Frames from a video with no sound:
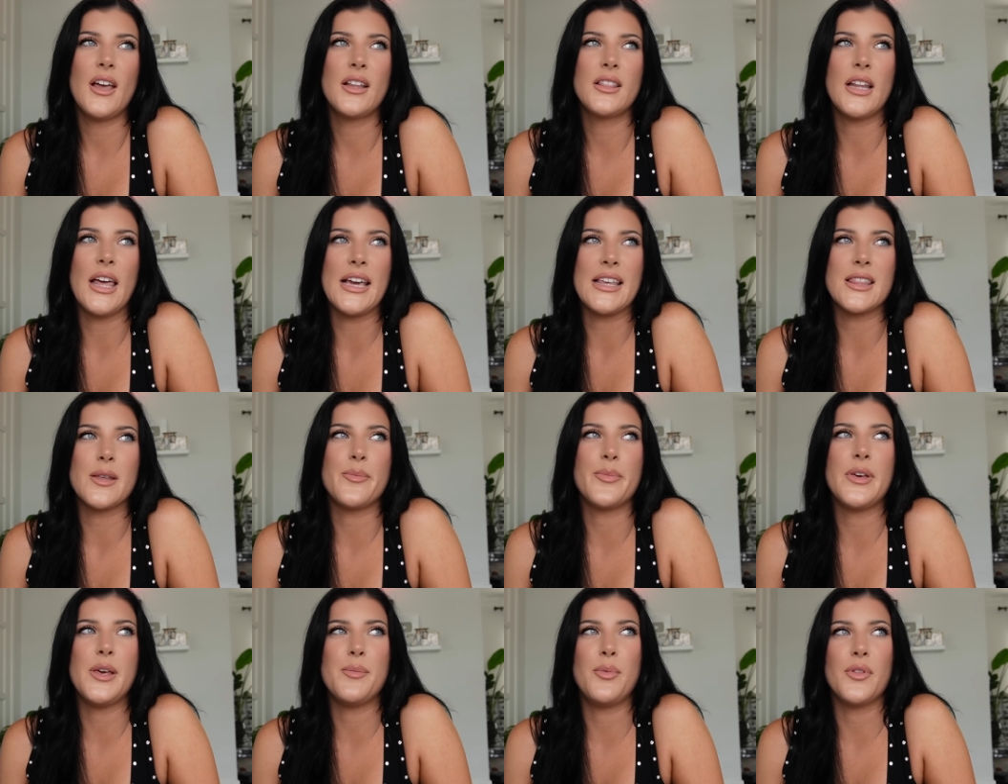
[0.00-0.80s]
like the
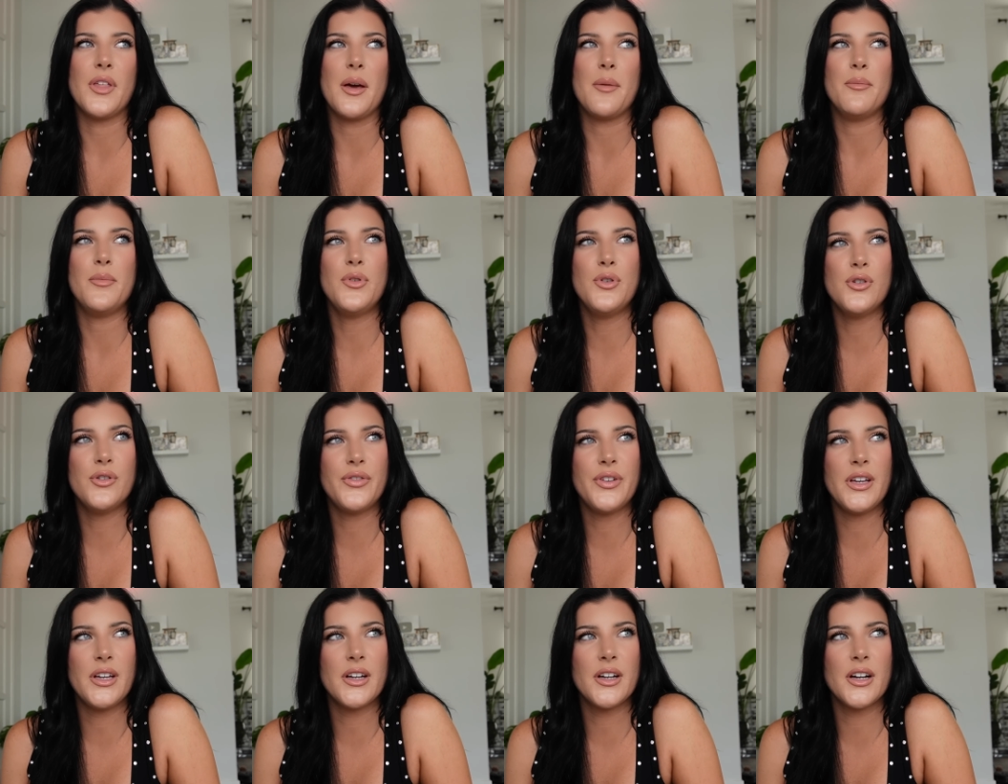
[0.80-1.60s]
people that move
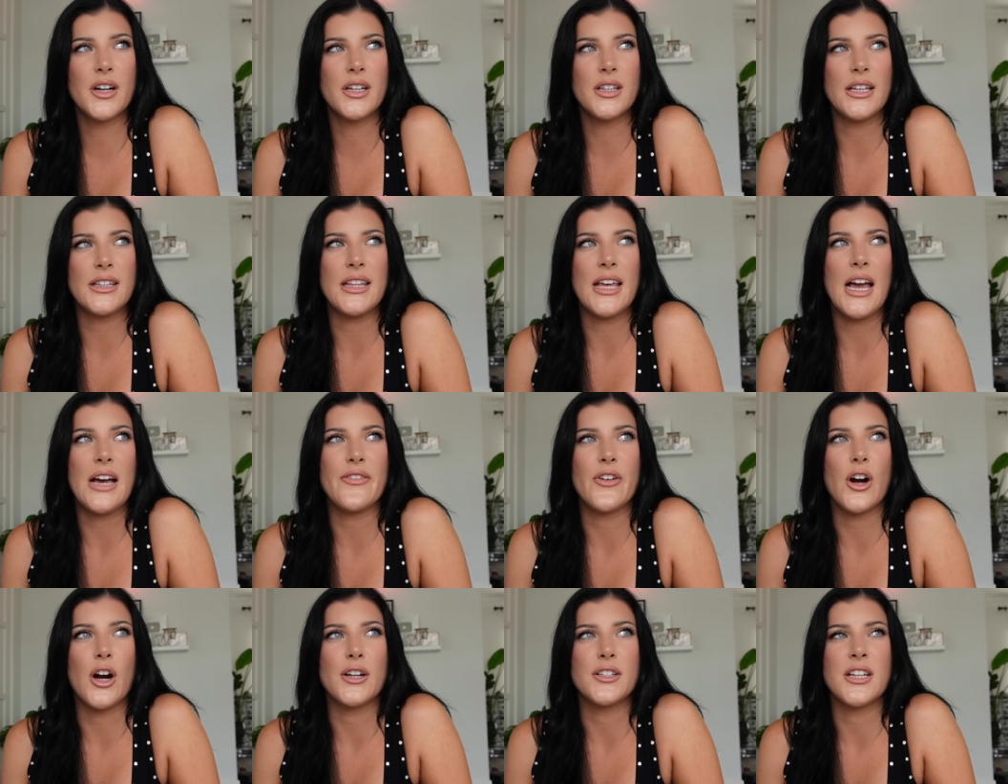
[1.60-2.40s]
here, like they have
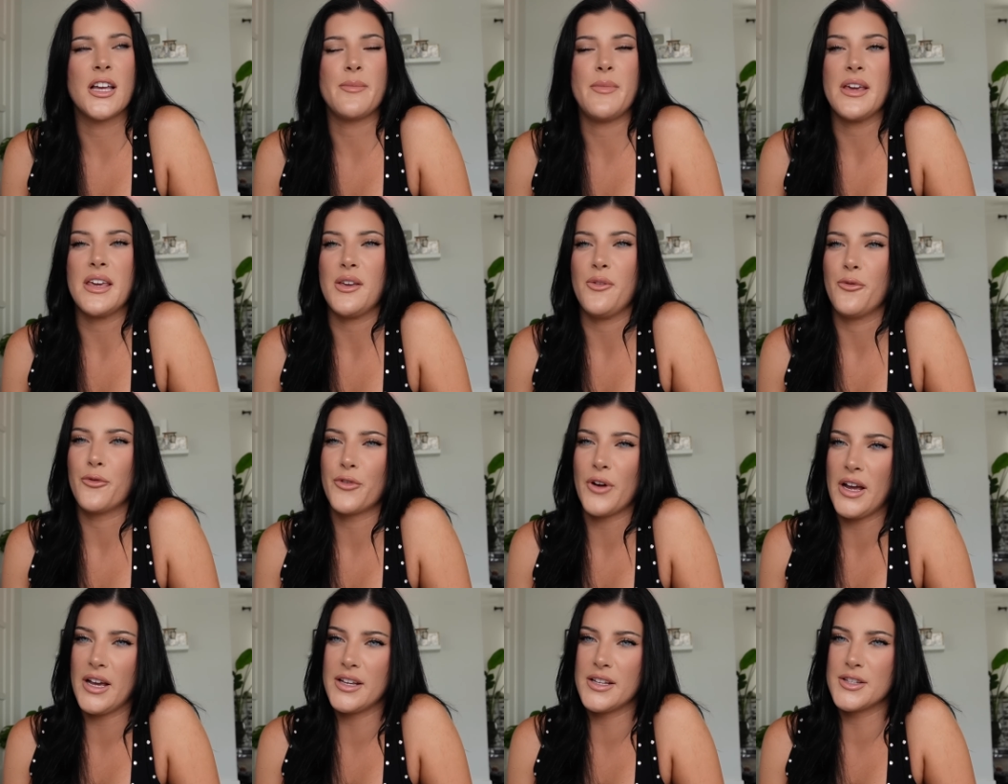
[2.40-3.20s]
a hard time making
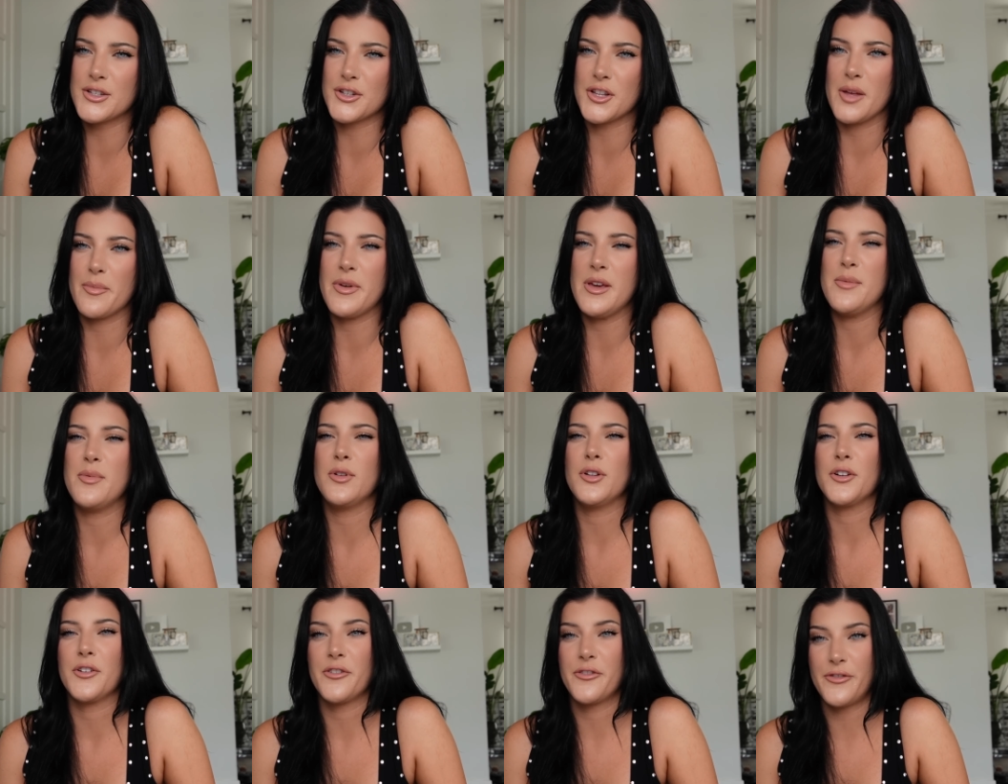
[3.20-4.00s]
friends or that
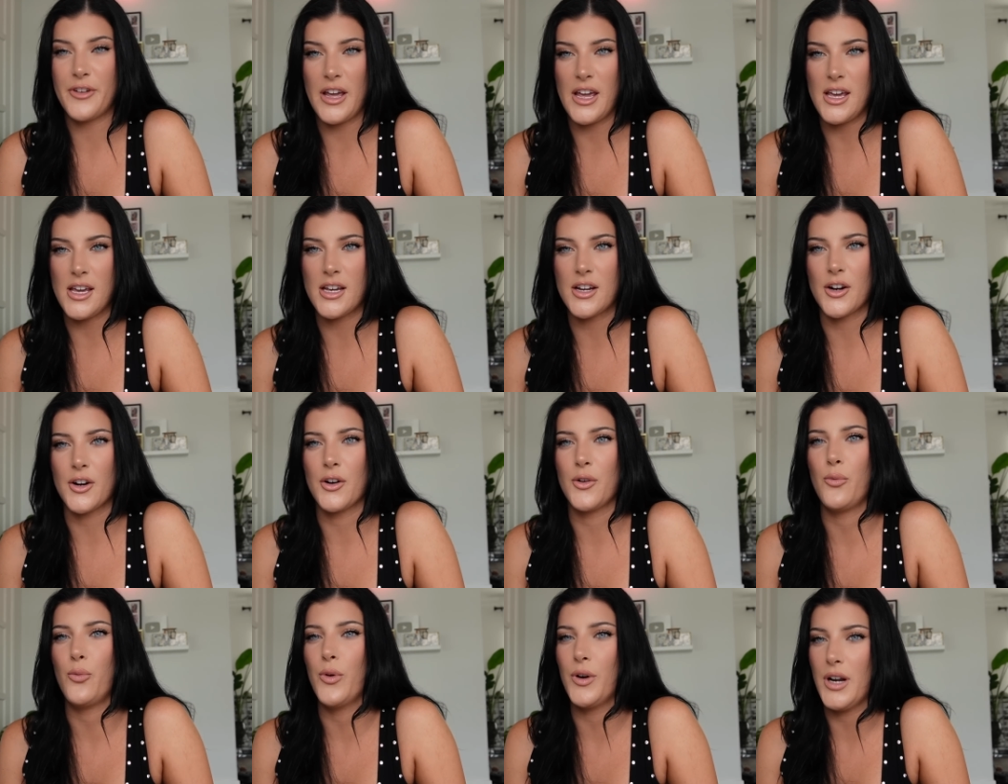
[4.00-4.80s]
people are fake
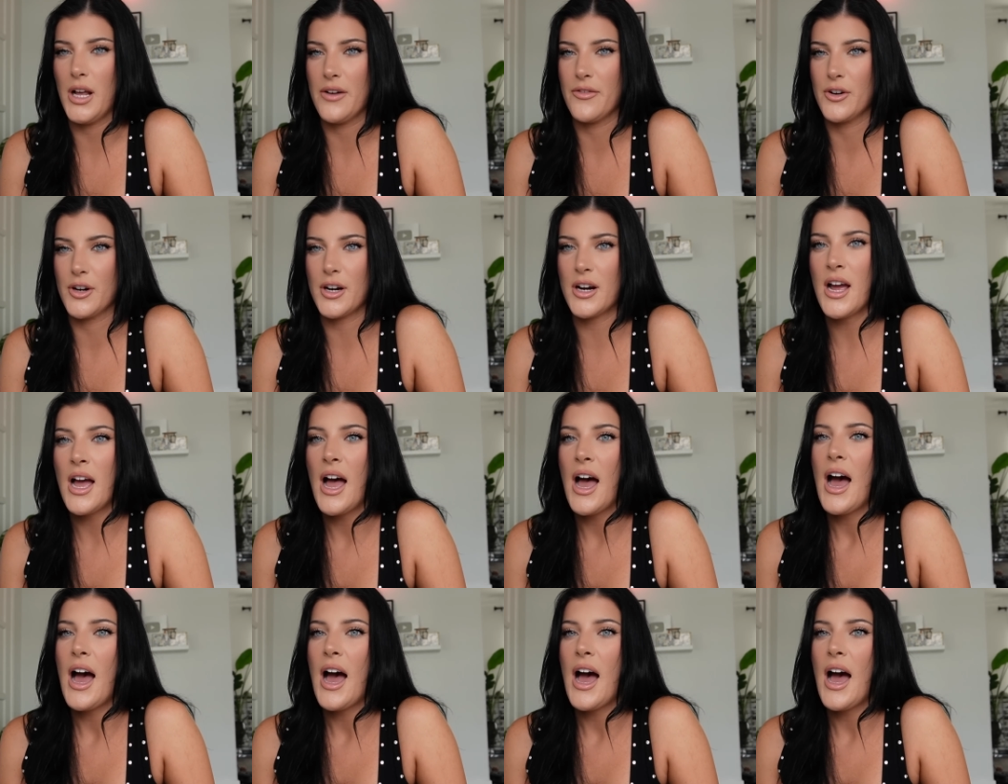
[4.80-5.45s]
or whatever.